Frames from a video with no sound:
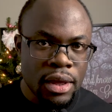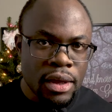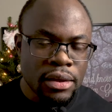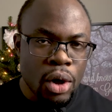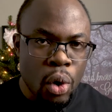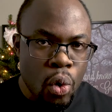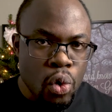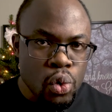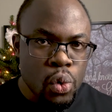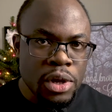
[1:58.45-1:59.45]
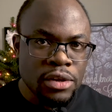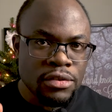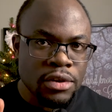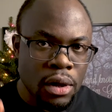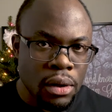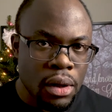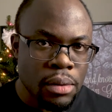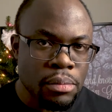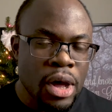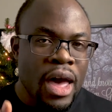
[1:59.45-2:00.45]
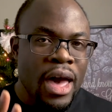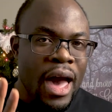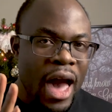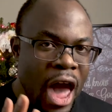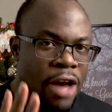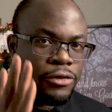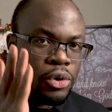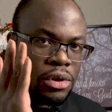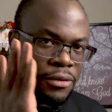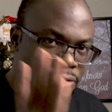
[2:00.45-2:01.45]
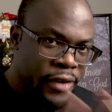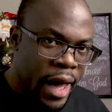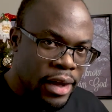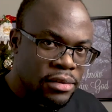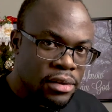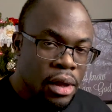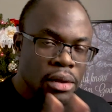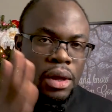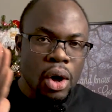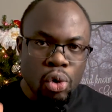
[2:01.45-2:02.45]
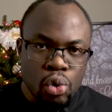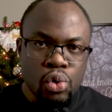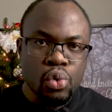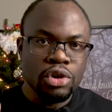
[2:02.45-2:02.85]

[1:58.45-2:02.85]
they always come after the fact. They always